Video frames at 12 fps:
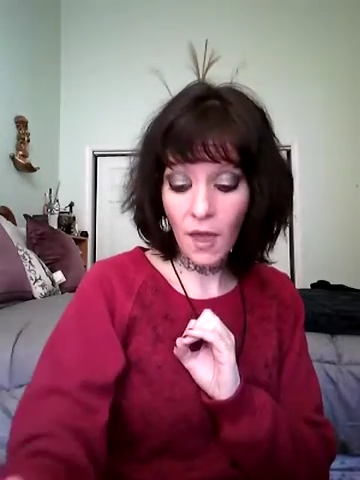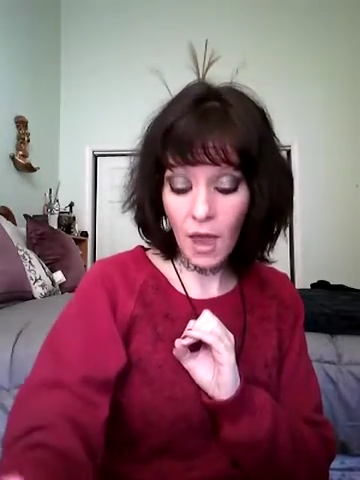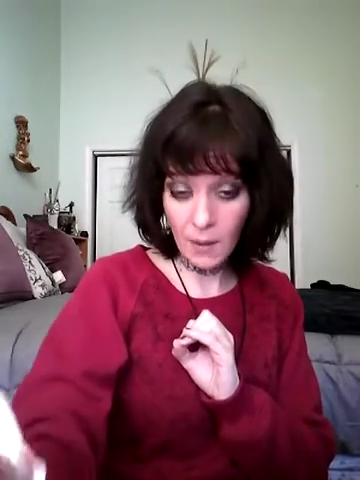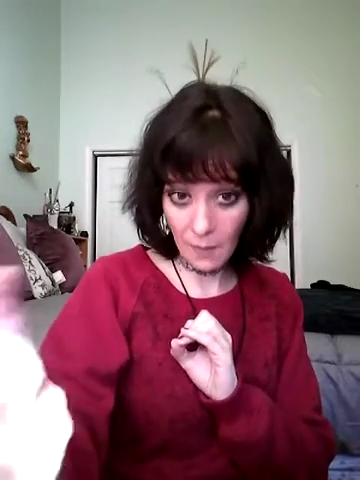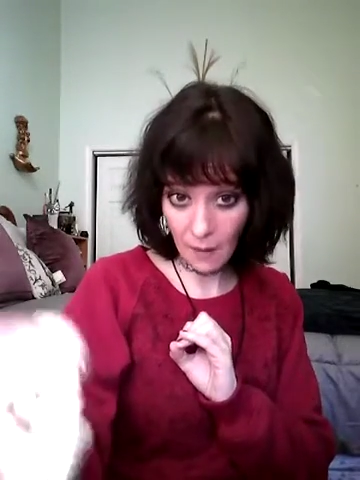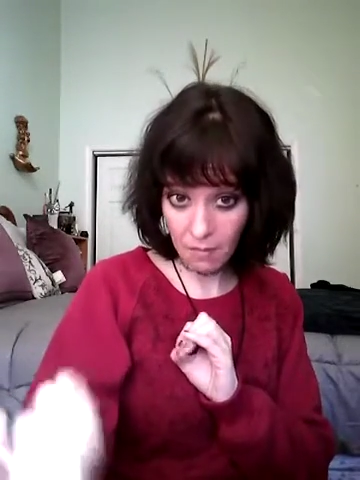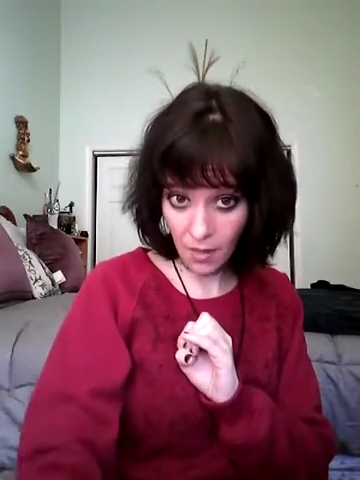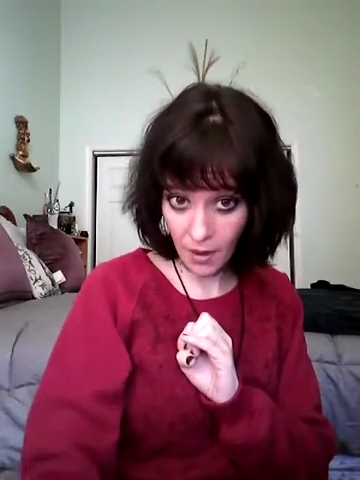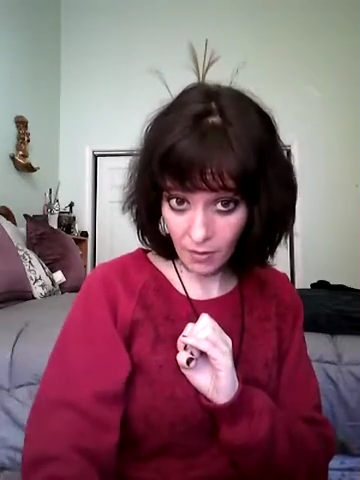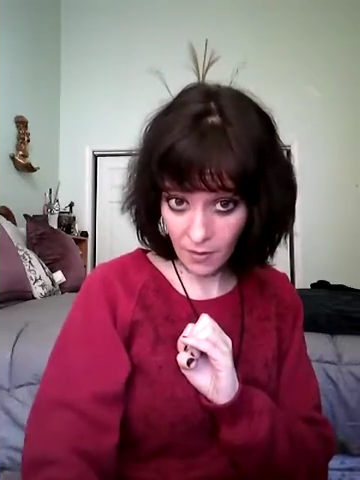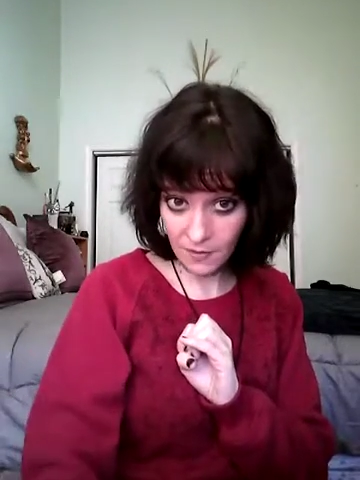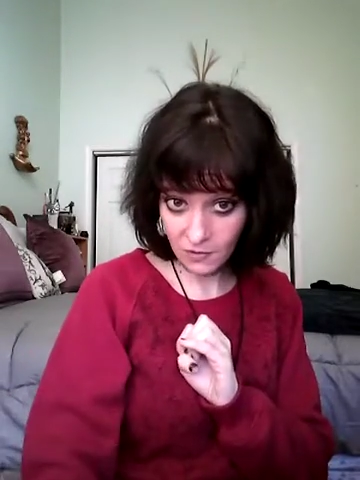In my
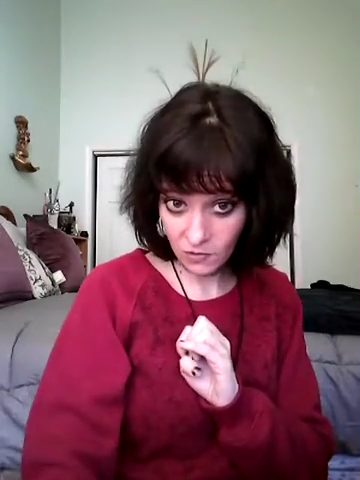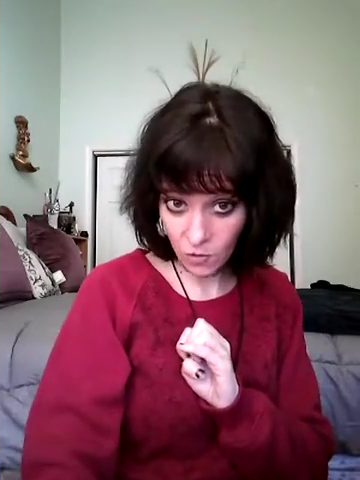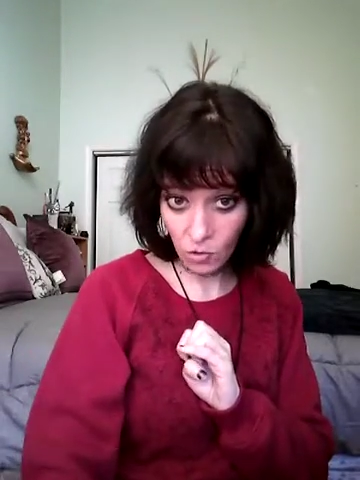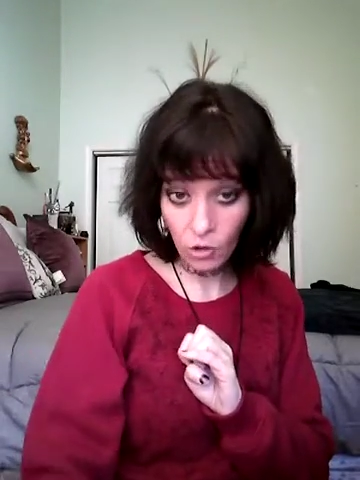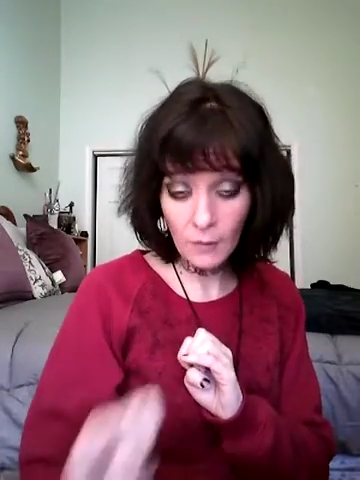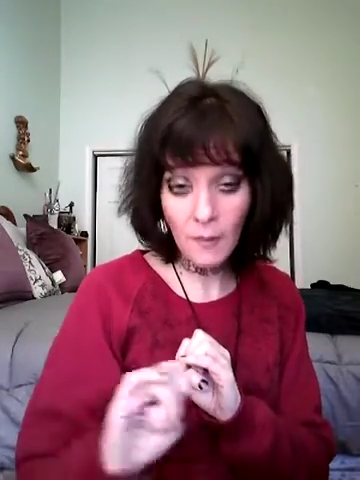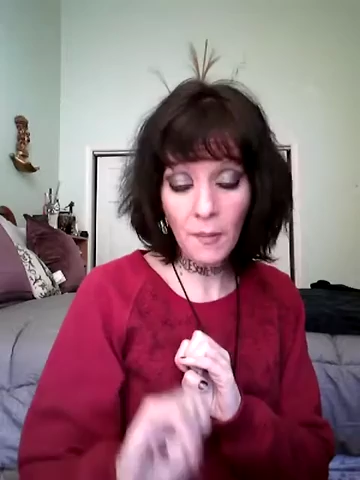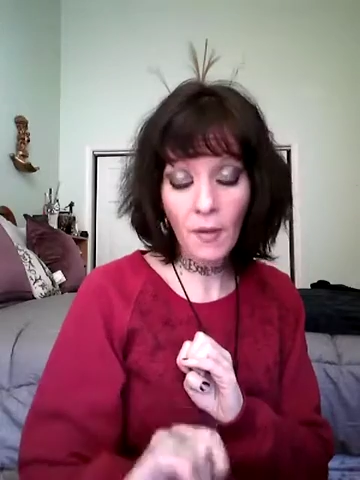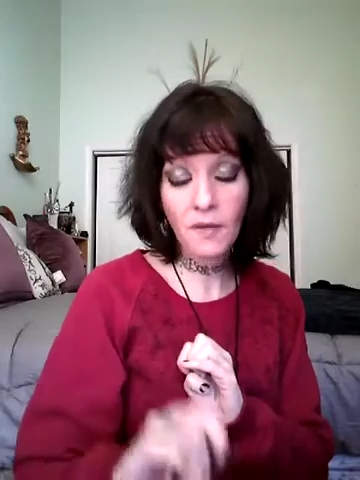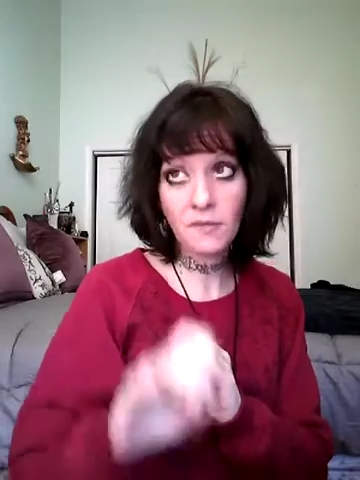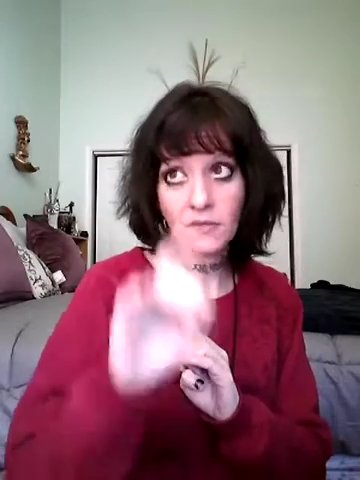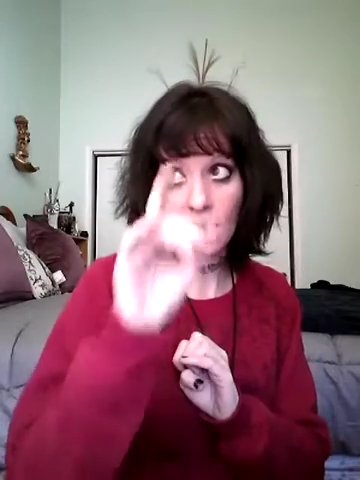playlist, you can look at my
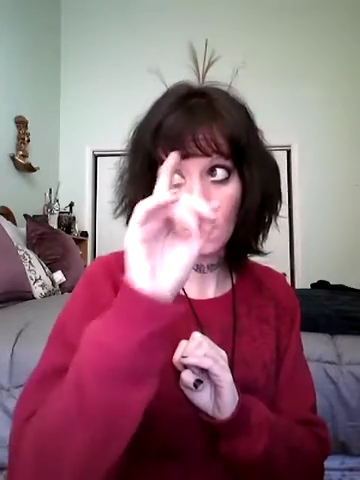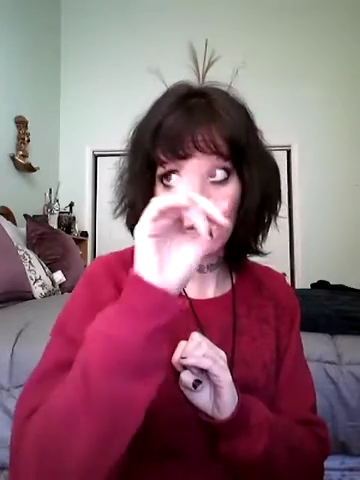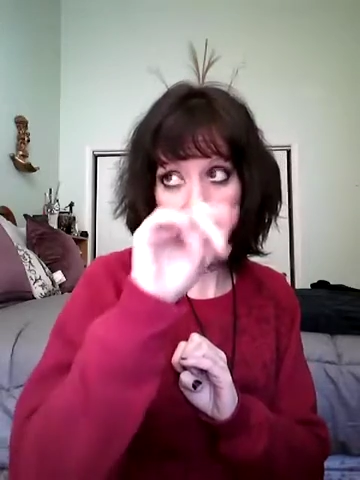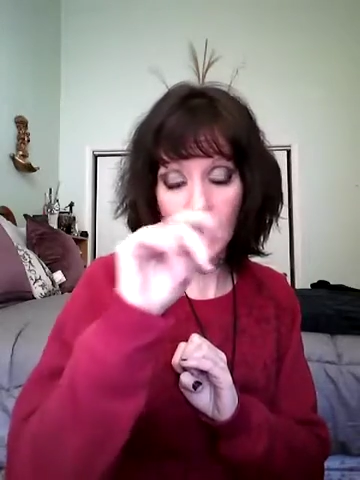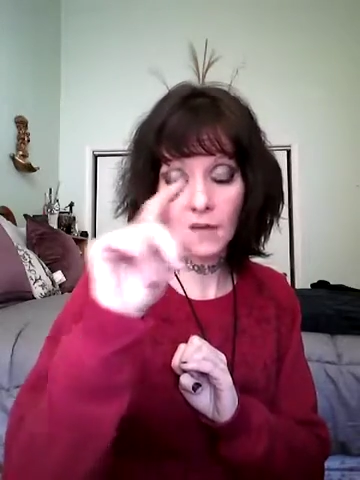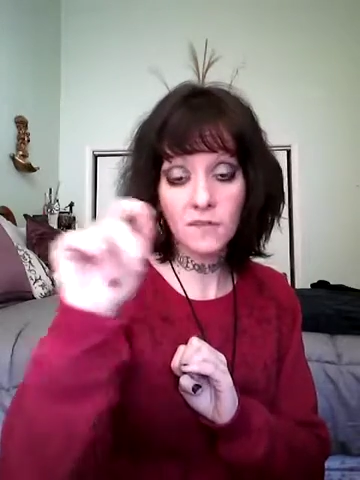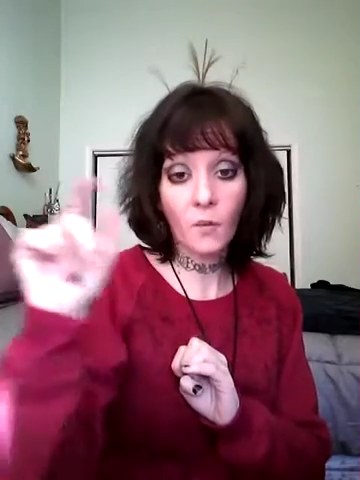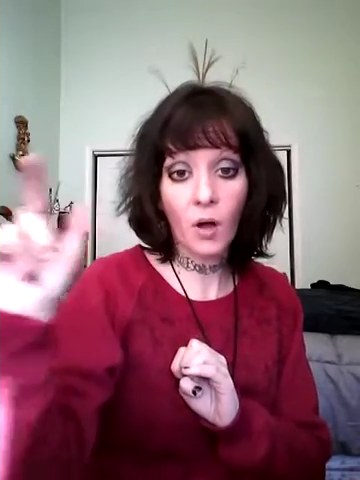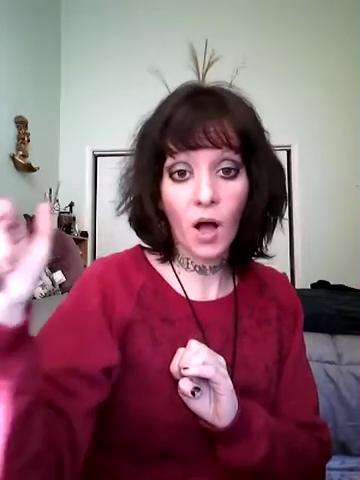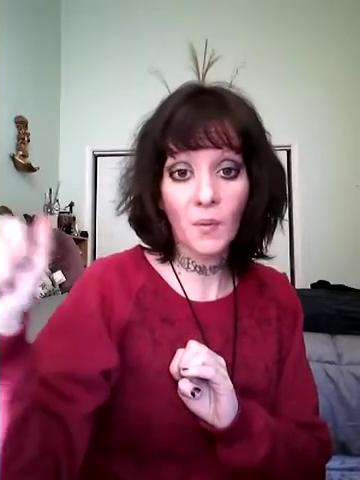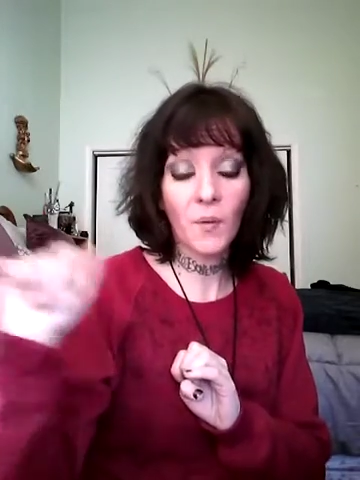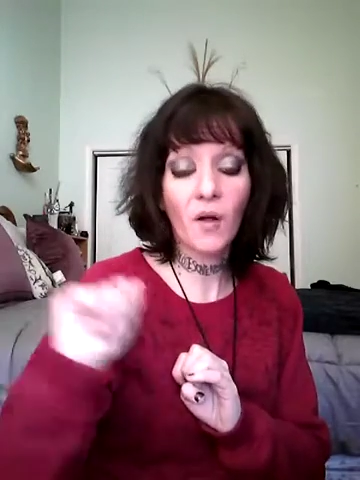playlist, it says things that will
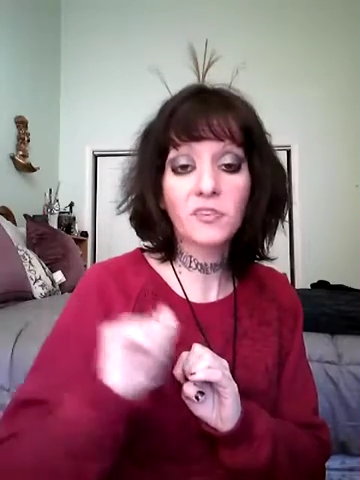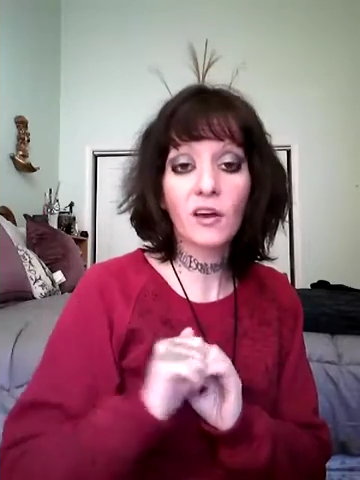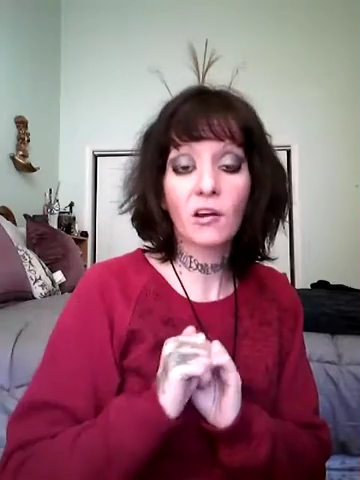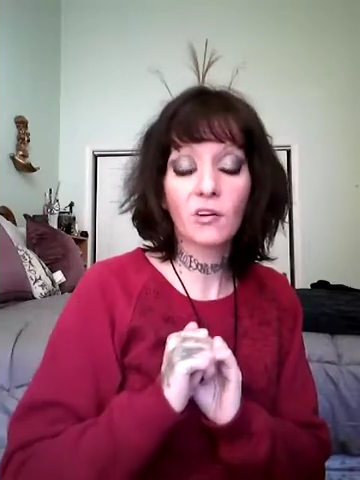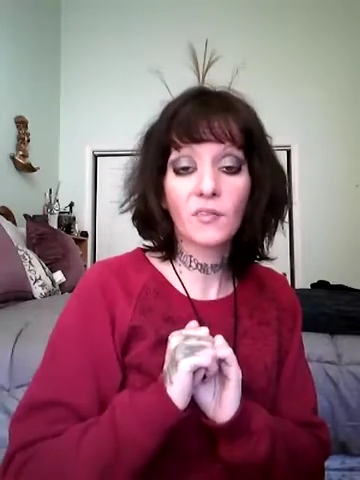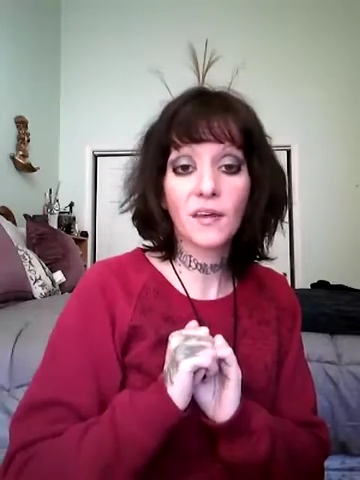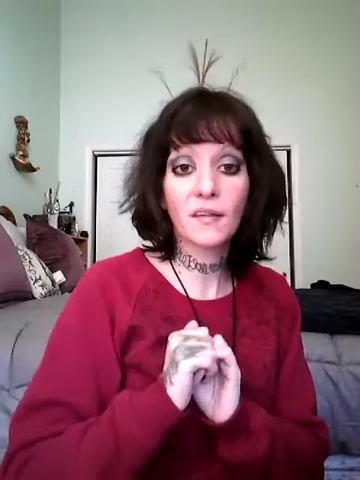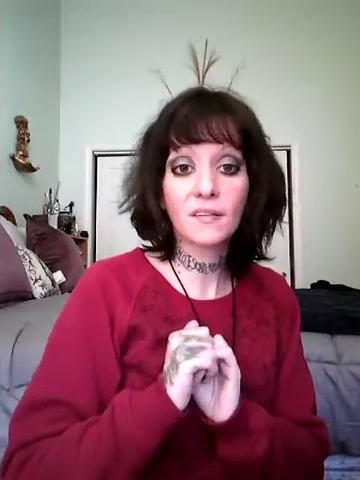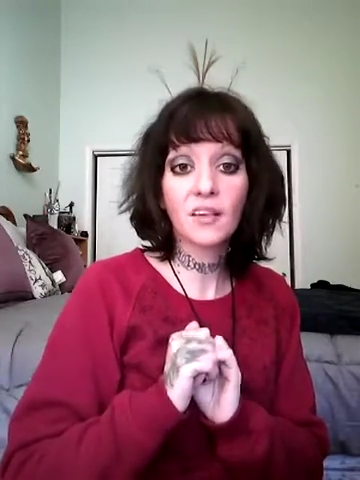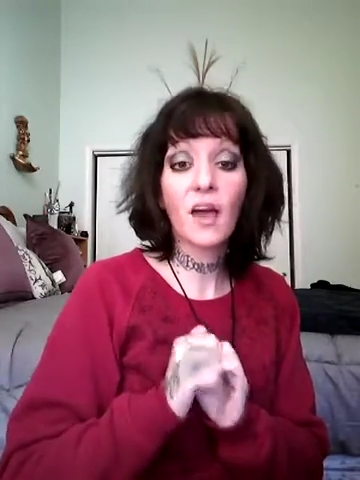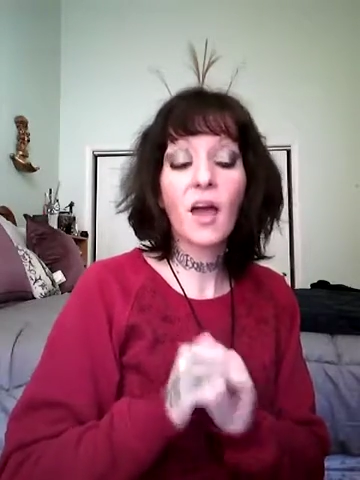help all tarot readers.